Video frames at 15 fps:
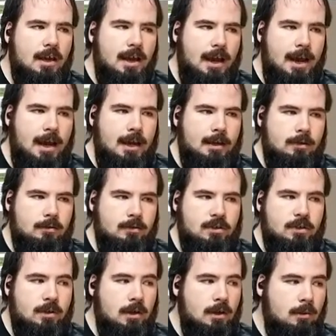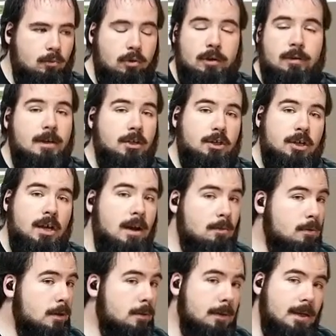and pretty much
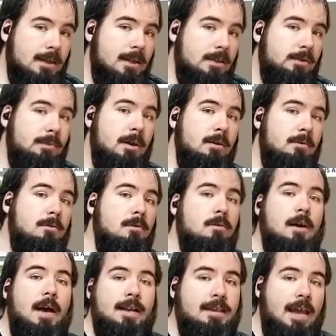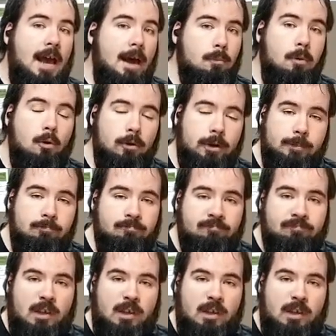everything that's available at that point